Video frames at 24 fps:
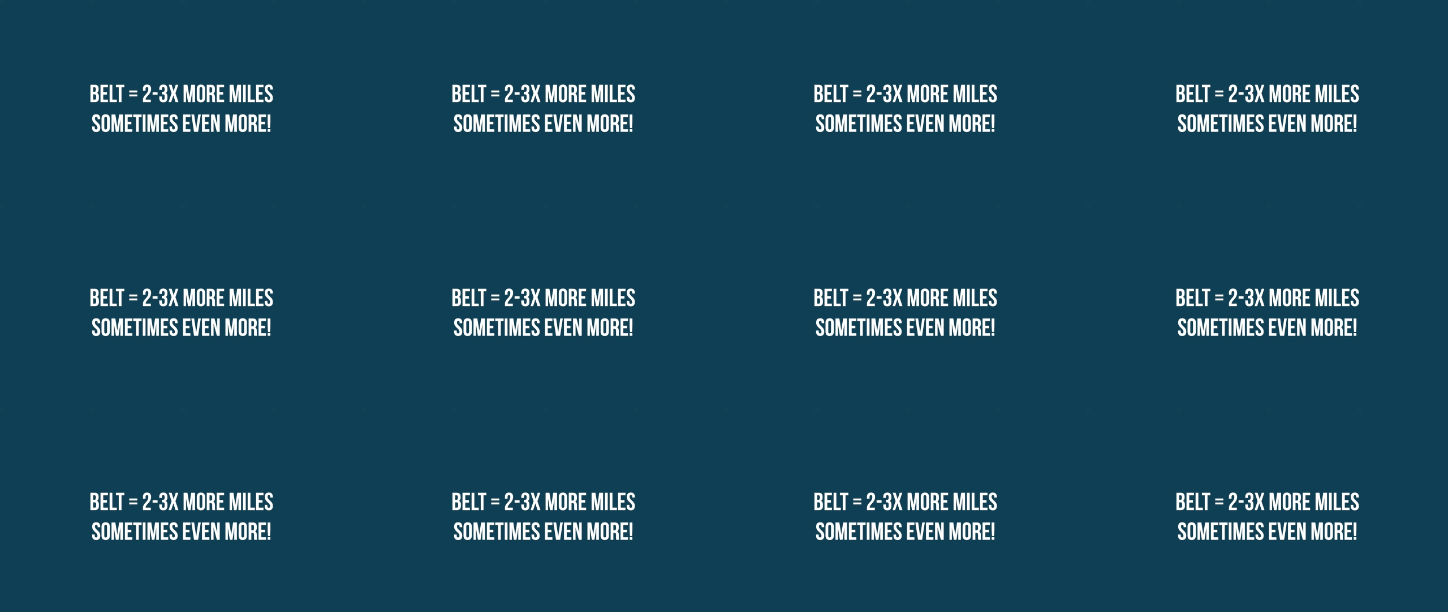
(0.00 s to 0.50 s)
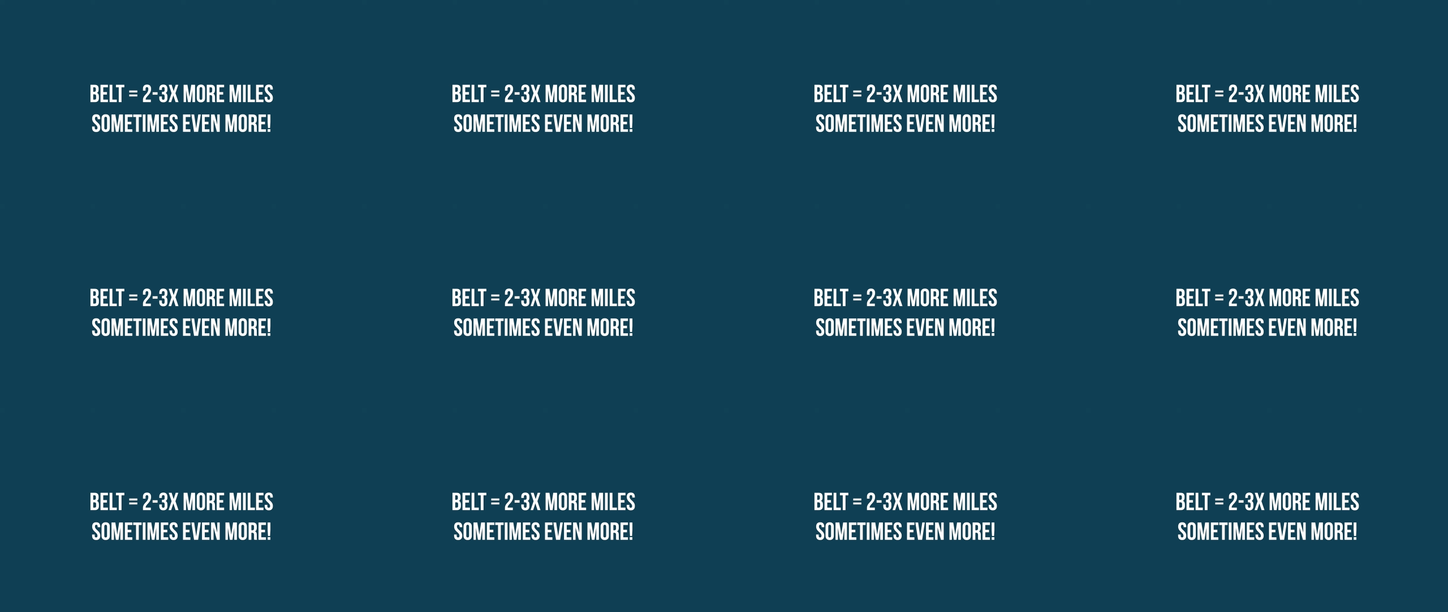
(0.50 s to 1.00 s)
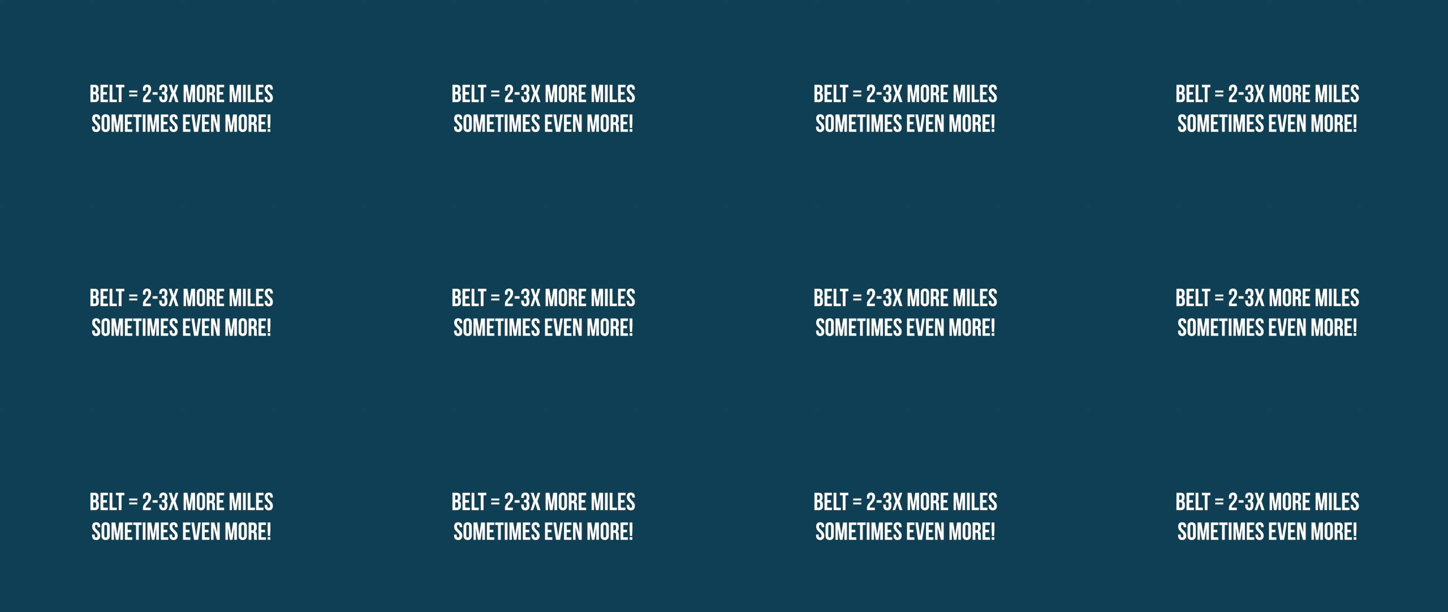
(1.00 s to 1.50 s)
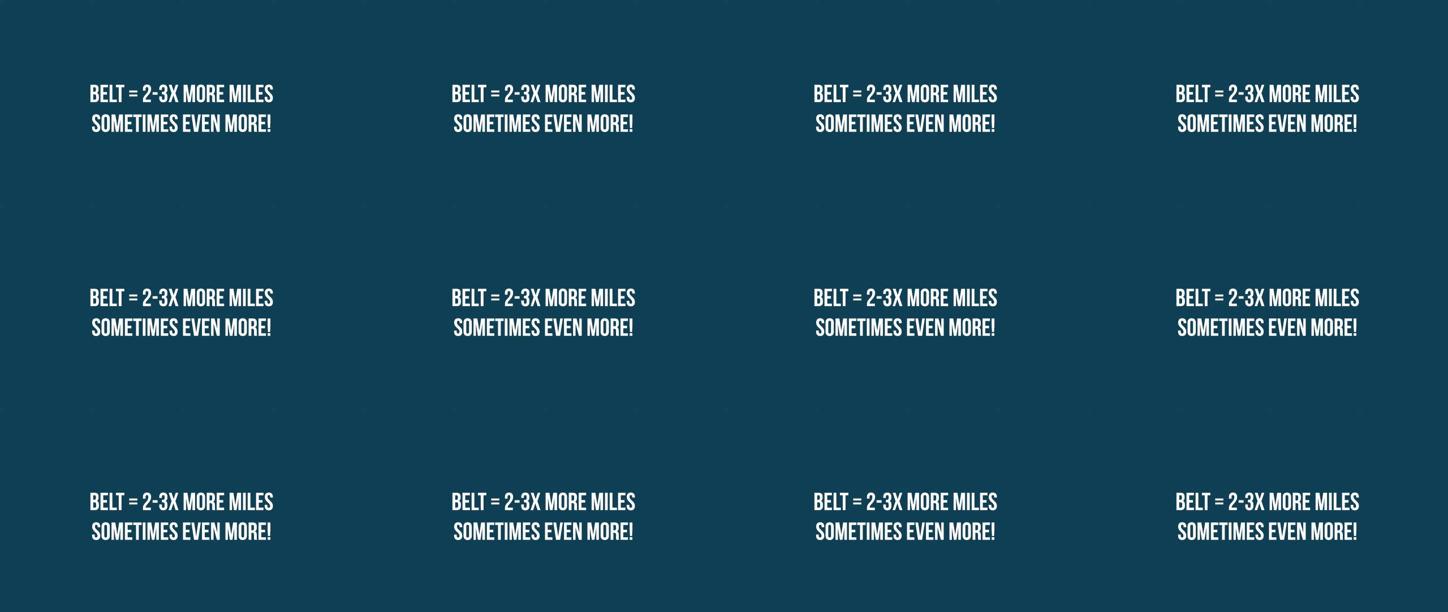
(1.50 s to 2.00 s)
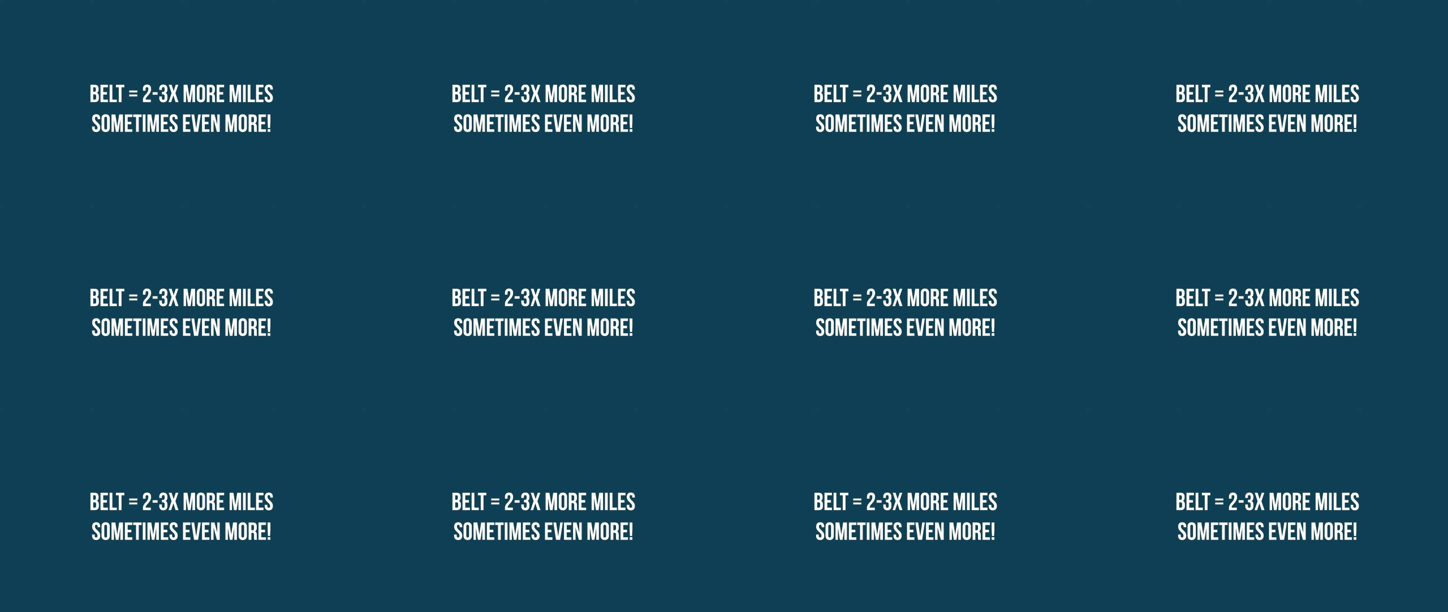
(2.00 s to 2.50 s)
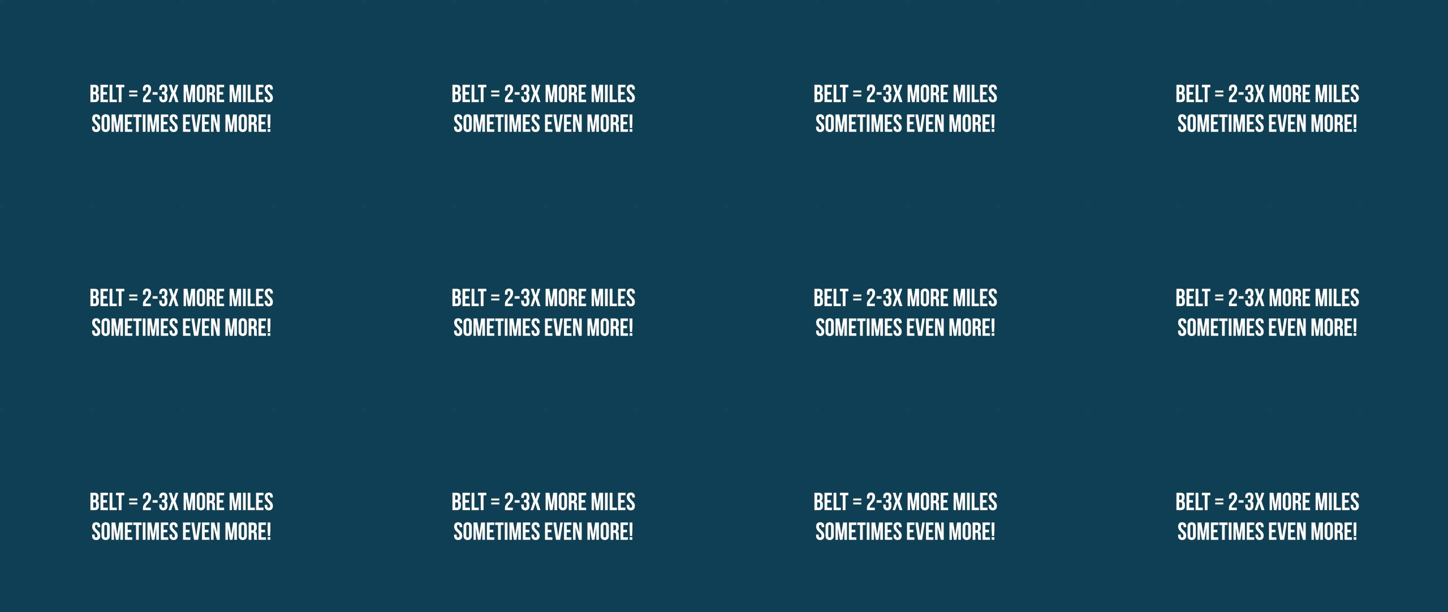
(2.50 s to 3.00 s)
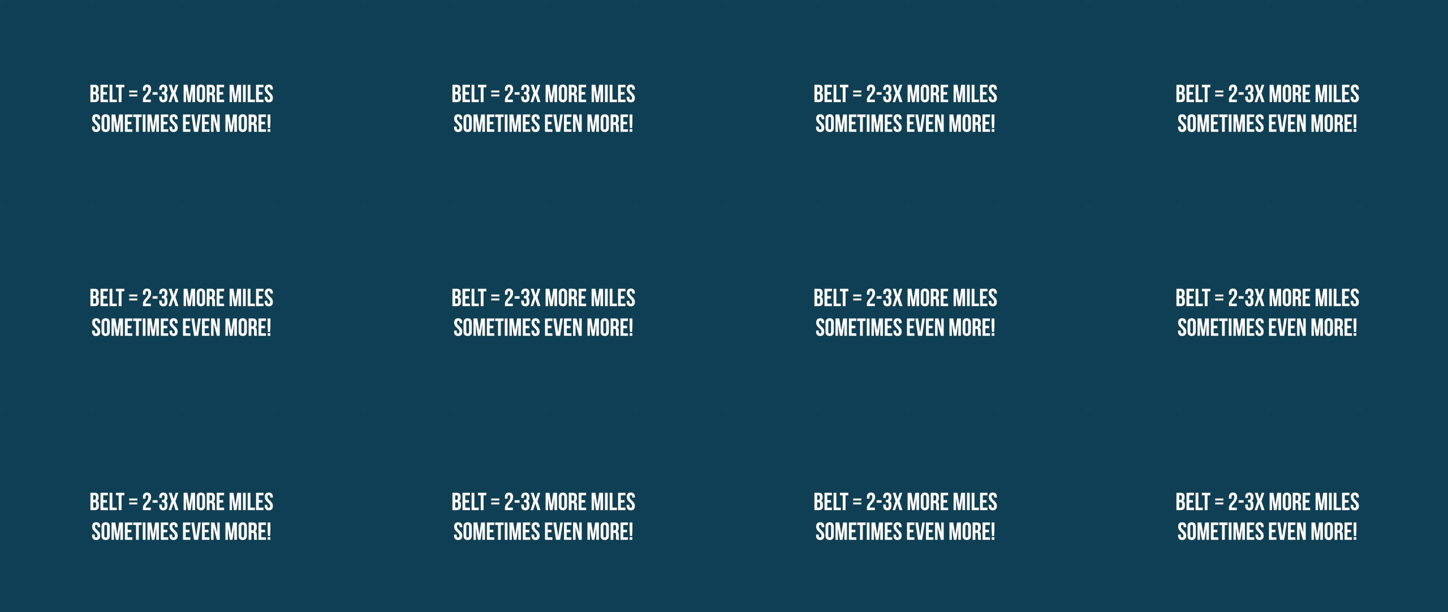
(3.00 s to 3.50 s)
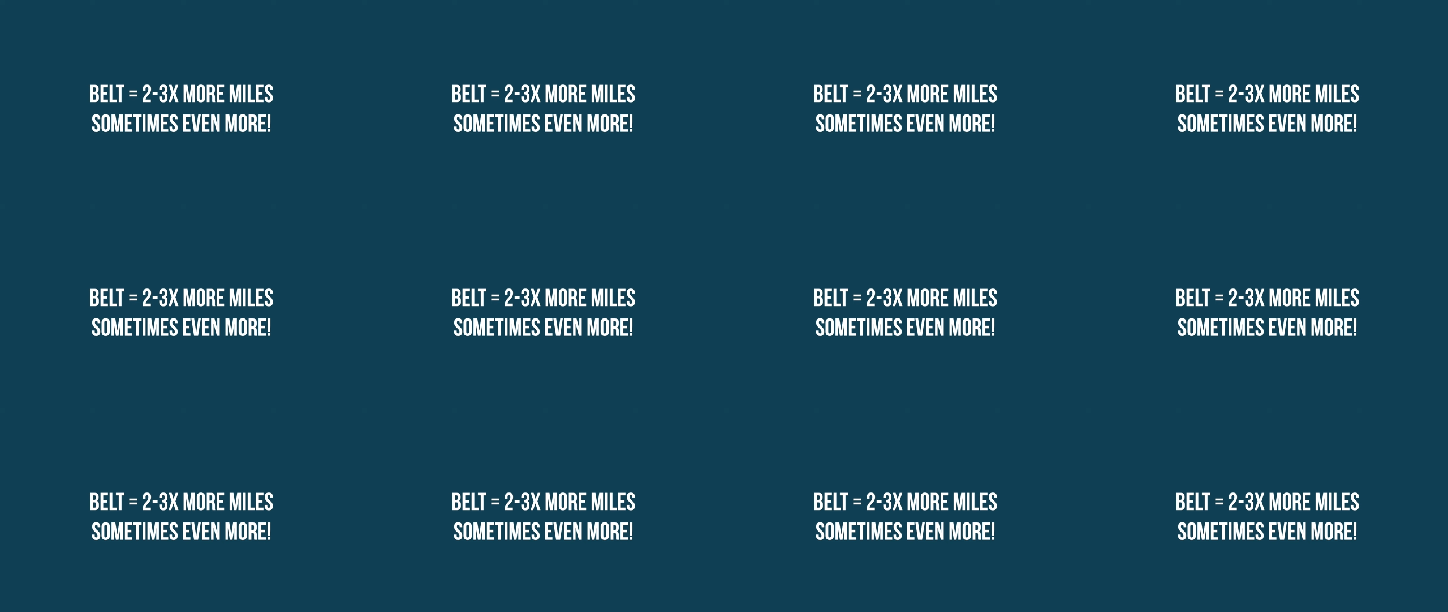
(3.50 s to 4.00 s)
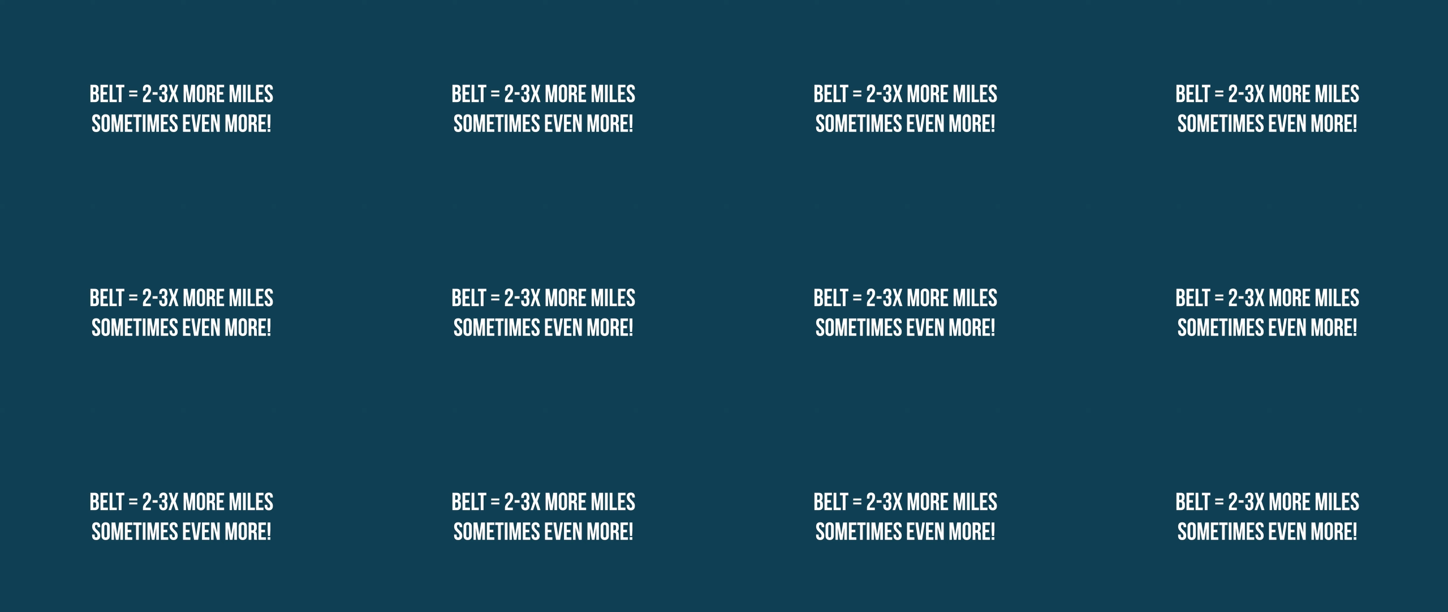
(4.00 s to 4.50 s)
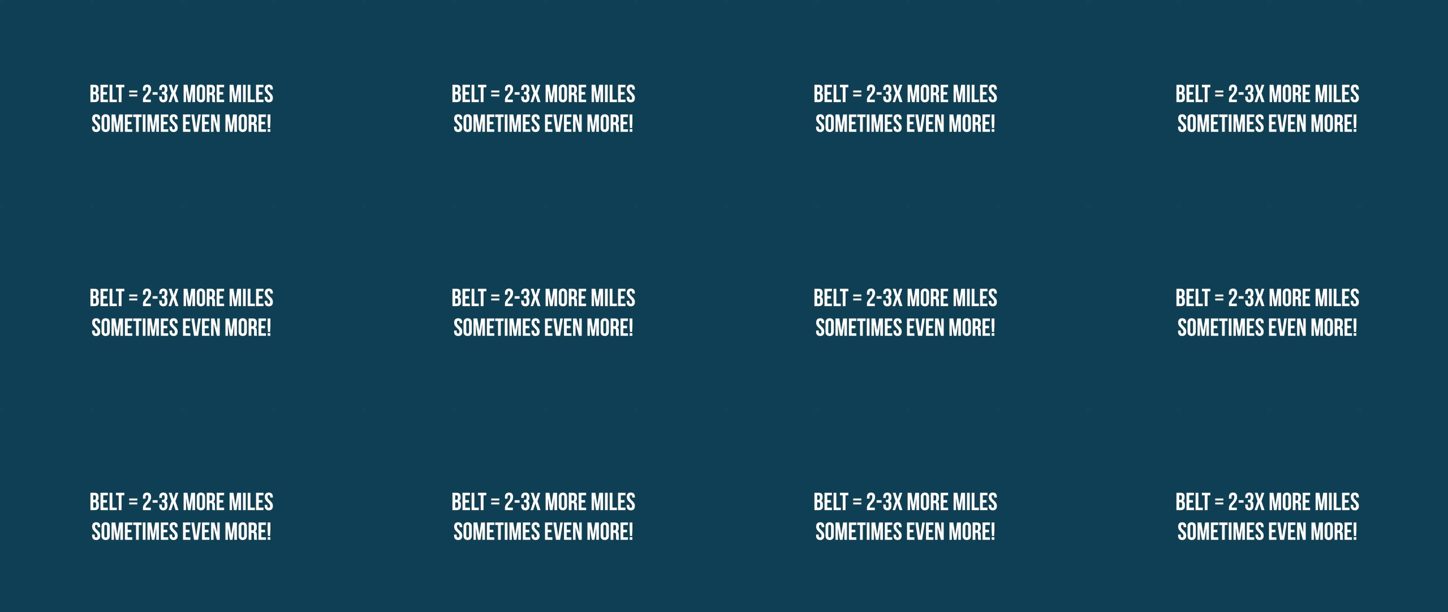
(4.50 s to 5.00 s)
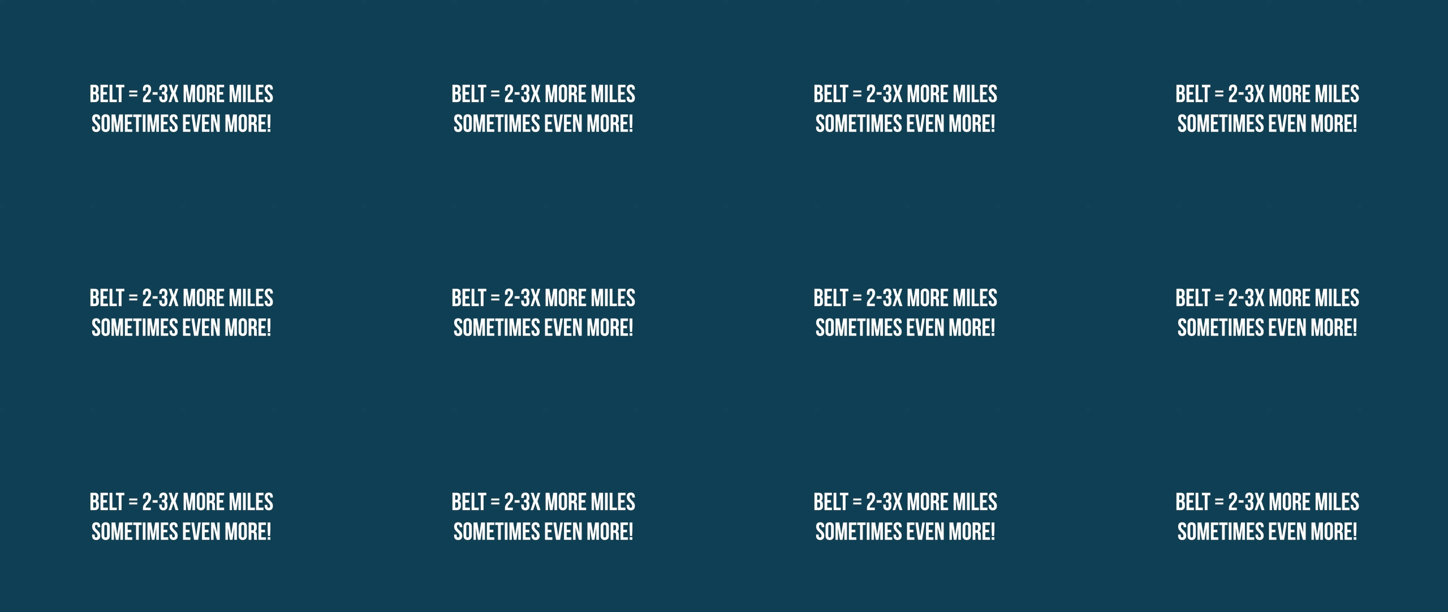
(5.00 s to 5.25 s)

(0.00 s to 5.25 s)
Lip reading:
No face is visible, so there are no lips to read.